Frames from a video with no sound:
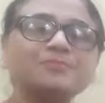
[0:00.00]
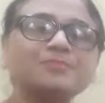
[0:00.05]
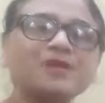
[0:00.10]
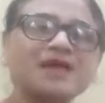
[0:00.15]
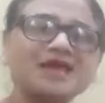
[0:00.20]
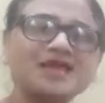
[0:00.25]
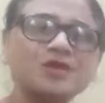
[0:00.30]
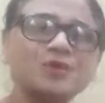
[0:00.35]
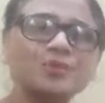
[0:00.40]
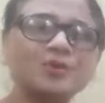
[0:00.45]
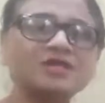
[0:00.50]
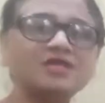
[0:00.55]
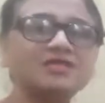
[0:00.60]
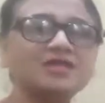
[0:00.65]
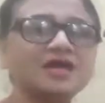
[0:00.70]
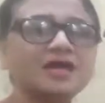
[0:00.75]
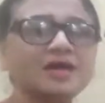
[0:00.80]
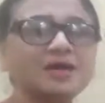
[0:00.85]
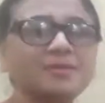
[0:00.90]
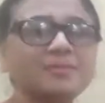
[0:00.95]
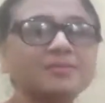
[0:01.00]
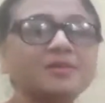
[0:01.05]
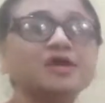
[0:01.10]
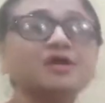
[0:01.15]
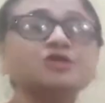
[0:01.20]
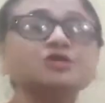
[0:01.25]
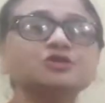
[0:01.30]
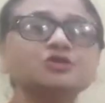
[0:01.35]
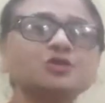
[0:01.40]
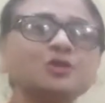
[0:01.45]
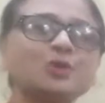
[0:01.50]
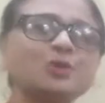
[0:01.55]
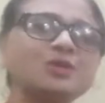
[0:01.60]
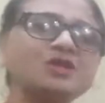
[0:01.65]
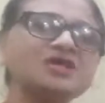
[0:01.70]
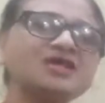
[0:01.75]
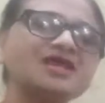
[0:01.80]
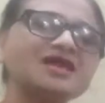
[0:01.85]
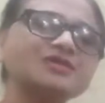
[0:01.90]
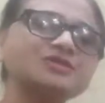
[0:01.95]
playing with them
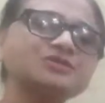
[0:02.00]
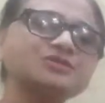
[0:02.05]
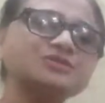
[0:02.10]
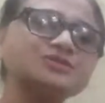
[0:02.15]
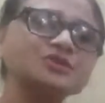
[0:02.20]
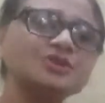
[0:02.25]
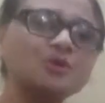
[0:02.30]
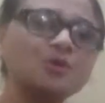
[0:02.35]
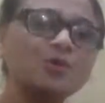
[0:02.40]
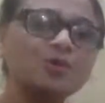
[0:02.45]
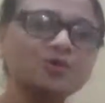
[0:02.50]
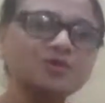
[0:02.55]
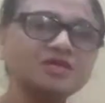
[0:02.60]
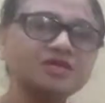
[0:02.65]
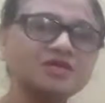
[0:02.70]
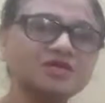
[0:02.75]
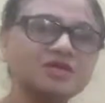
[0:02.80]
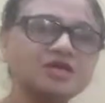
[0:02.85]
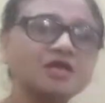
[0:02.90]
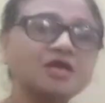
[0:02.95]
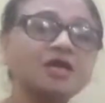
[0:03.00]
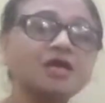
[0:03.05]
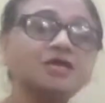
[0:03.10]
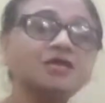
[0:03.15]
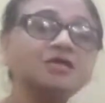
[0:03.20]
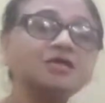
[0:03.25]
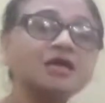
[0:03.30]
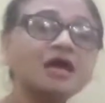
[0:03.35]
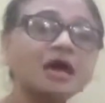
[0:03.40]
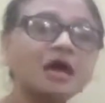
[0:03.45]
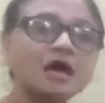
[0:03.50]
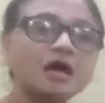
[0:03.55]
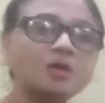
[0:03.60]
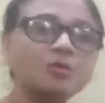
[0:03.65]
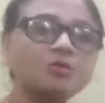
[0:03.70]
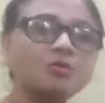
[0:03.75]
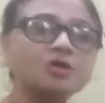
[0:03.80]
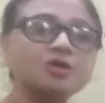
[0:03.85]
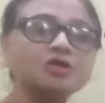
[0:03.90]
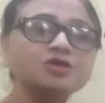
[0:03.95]
slowly and slowly,
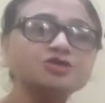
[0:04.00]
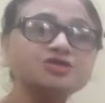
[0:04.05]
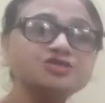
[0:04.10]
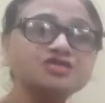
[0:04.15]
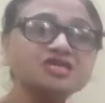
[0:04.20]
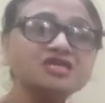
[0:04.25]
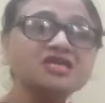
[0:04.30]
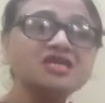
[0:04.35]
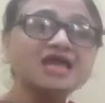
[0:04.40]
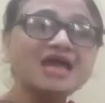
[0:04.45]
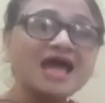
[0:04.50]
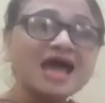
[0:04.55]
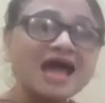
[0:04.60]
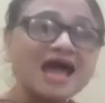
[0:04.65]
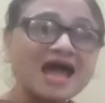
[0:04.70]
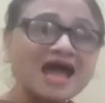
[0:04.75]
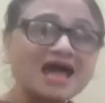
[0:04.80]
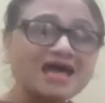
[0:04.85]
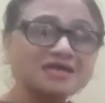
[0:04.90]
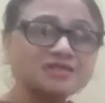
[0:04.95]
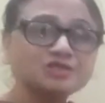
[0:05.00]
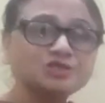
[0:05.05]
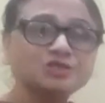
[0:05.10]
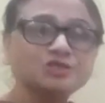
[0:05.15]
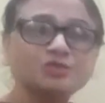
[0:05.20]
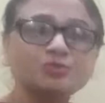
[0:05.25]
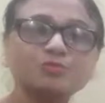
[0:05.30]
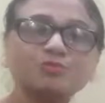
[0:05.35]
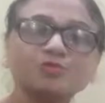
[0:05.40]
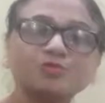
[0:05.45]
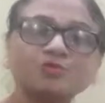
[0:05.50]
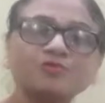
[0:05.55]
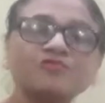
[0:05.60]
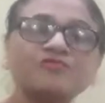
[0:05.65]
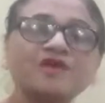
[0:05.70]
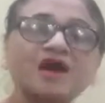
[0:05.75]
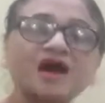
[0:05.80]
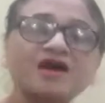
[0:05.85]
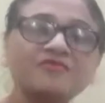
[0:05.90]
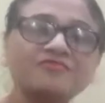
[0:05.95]
now she has to move
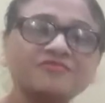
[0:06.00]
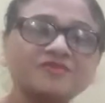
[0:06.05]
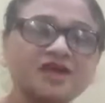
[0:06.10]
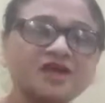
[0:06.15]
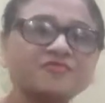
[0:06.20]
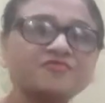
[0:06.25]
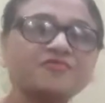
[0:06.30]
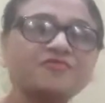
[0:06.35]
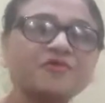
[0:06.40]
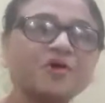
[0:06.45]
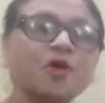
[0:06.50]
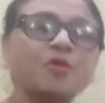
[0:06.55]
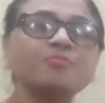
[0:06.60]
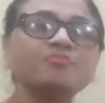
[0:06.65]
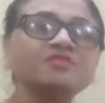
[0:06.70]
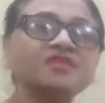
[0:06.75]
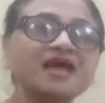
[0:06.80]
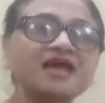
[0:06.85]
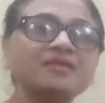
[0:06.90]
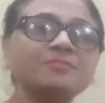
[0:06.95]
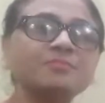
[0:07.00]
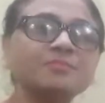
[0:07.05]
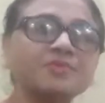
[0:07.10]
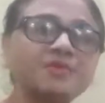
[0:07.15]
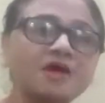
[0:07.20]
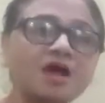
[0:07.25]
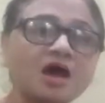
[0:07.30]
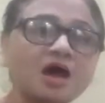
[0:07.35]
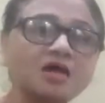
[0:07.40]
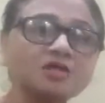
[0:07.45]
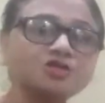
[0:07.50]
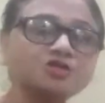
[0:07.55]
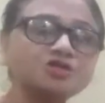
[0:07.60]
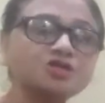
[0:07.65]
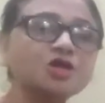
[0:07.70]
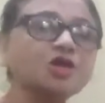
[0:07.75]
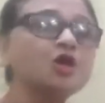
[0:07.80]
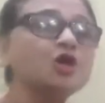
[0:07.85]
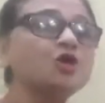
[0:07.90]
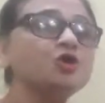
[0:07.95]
away from that branch
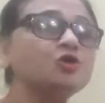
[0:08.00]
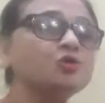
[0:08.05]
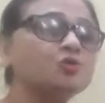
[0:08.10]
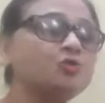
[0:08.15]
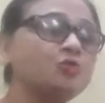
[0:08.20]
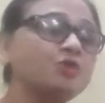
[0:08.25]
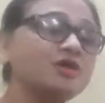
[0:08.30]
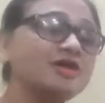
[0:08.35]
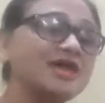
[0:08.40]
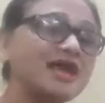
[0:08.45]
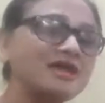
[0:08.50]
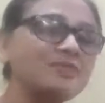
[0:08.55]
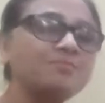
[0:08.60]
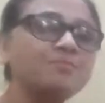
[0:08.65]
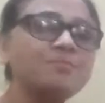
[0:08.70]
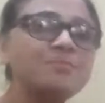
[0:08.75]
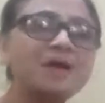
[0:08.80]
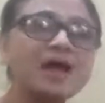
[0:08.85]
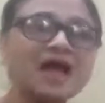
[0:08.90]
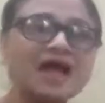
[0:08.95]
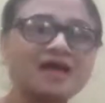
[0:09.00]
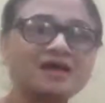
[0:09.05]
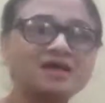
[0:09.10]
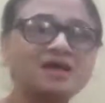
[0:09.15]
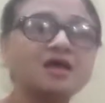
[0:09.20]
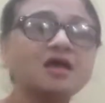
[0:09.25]
to get back